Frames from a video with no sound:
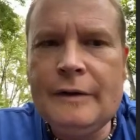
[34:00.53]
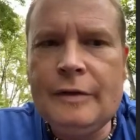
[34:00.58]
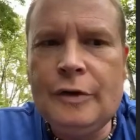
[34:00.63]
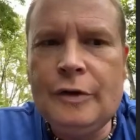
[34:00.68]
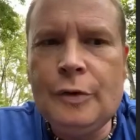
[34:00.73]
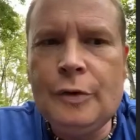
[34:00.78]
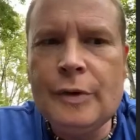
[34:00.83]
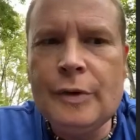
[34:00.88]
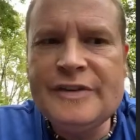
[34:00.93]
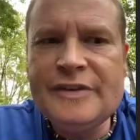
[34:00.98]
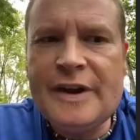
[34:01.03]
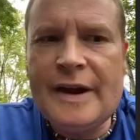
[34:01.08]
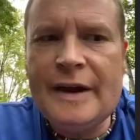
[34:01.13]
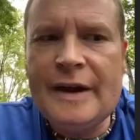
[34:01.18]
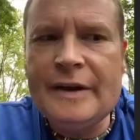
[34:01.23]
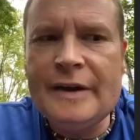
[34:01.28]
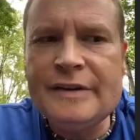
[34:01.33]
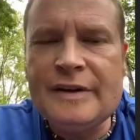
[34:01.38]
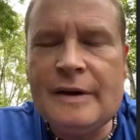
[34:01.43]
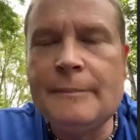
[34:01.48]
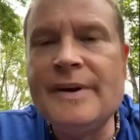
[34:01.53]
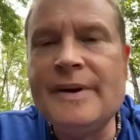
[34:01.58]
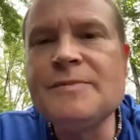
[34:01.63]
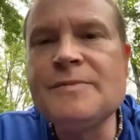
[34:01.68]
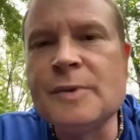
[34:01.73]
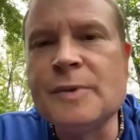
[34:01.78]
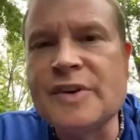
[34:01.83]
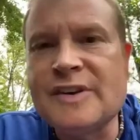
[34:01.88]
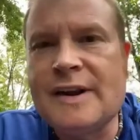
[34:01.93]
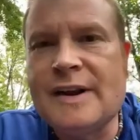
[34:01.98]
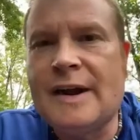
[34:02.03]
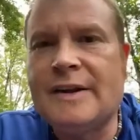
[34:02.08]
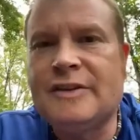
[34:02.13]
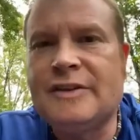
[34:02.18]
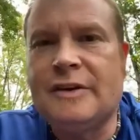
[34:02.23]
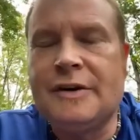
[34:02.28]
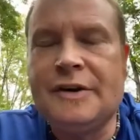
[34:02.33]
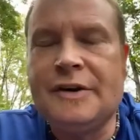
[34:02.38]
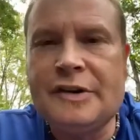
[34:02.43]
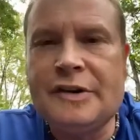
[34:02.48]
the US has abysmal stats
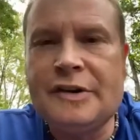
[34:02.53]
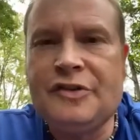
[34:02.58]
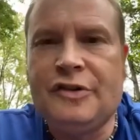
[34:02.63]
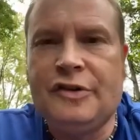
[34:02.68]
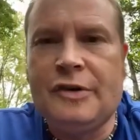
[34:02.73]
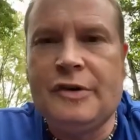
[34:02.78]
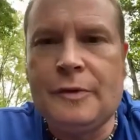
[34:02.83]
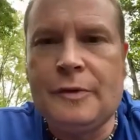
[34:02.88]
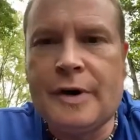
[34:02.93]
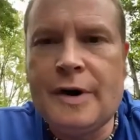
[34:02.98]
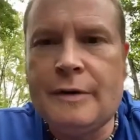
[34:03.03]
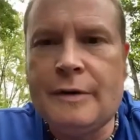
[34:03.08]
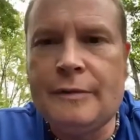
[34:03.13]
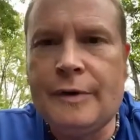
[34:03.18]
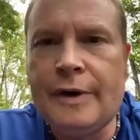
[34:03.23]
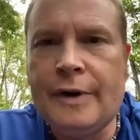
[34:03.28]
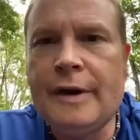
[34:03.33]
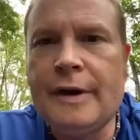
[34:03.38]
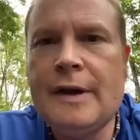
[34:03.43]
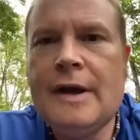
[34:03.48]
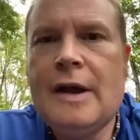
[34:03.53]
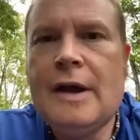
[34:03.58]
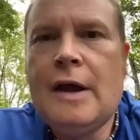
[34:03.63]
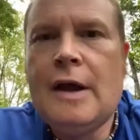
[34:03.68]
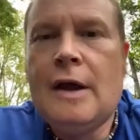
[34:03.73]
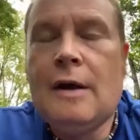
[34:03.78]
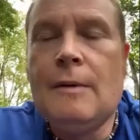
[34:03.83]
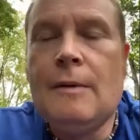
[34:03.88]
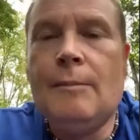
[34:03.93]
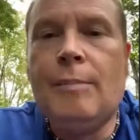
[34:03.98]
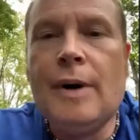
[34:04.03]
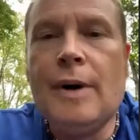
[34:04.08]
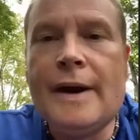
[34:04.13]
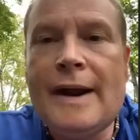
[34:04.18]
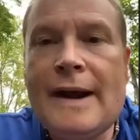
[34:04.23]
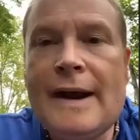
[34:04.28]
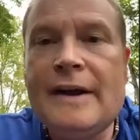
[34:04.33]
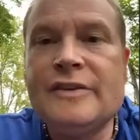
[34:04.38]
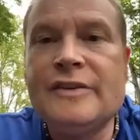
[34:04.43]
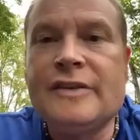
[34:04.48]
on addiction and recovery, but
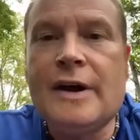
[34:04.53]
has the